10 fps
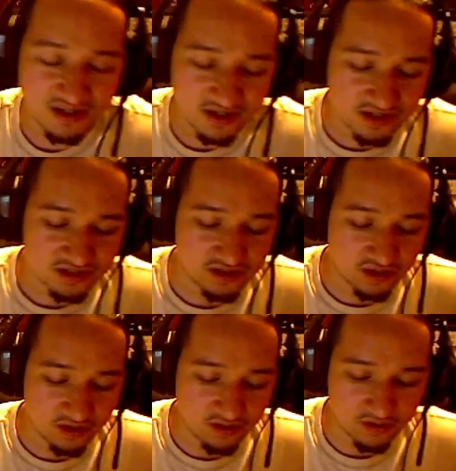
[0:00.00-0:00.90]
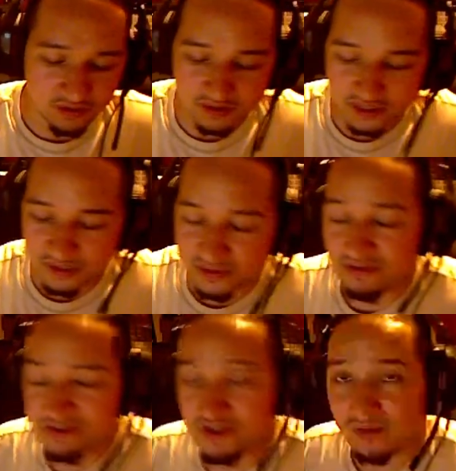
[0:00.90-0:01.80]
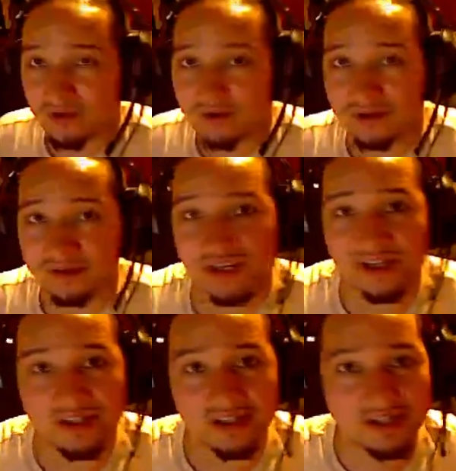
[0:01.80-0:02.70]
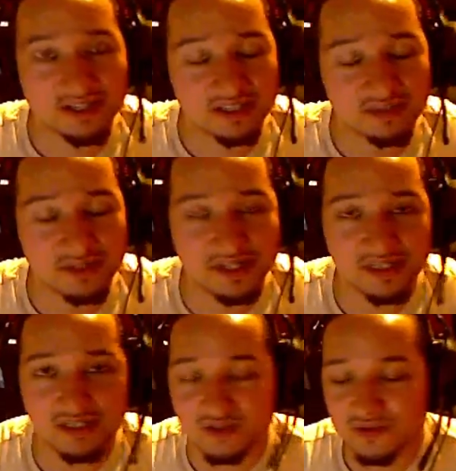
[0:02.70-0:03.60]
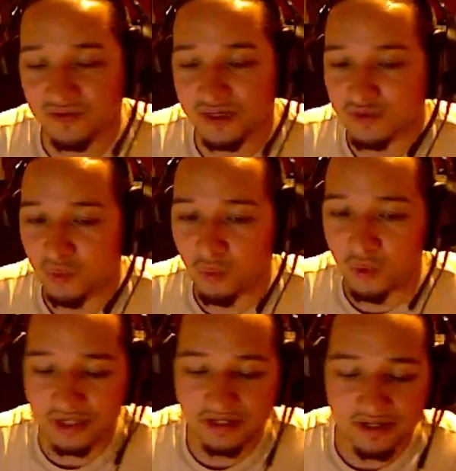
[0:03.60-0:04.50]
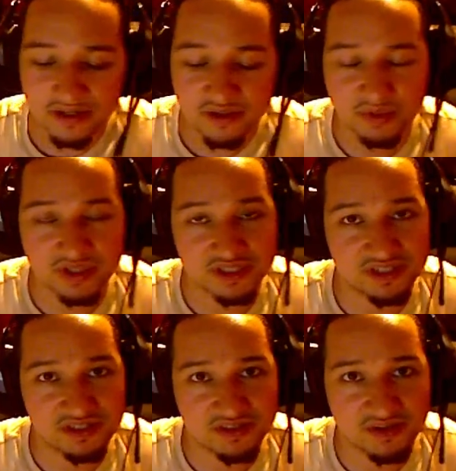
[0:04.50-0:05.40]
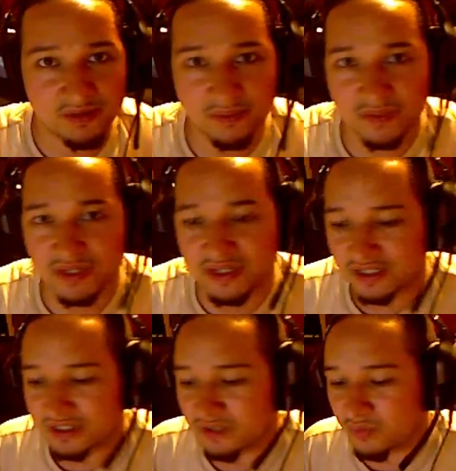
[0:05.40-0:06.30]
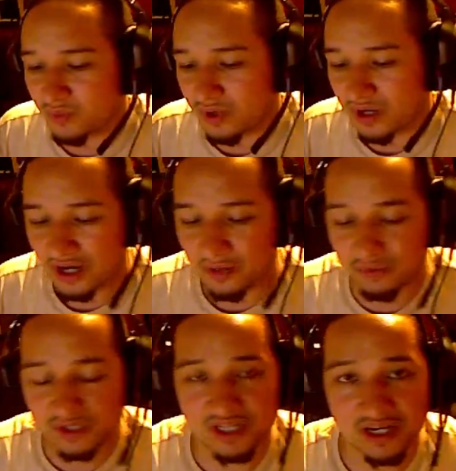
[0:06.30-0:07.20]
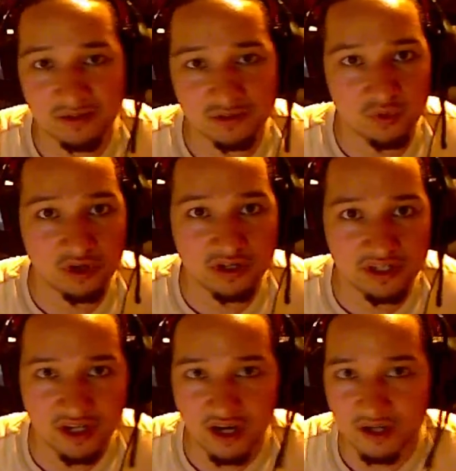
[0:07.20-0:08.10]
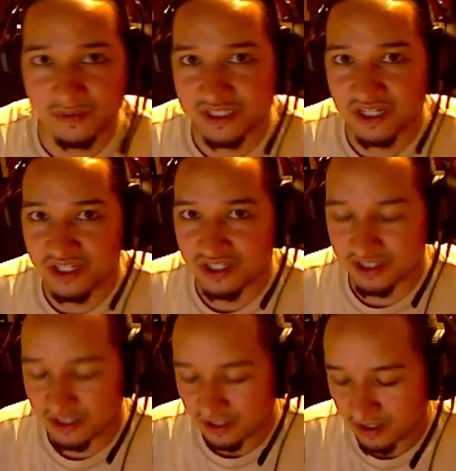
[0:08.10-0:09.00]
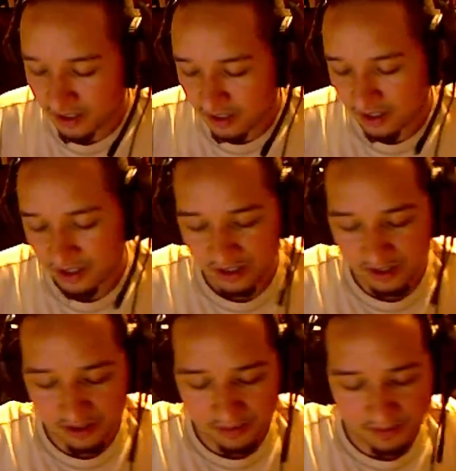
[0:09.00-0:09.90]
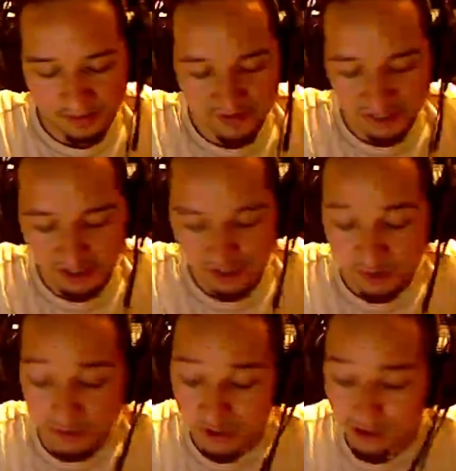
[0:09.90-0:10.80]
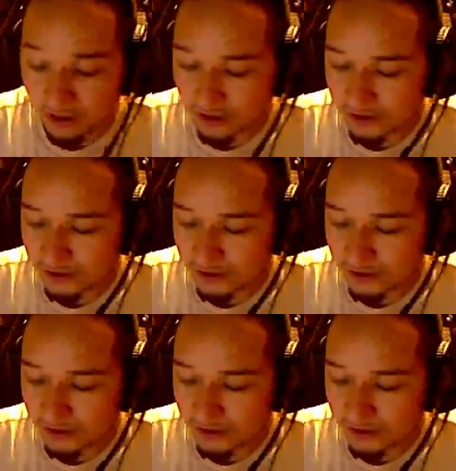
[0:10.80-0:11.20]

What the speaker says: So he was having trouble telling and explaining it to his friends what the plus system is and how plus items work in augmentation. And that could be hard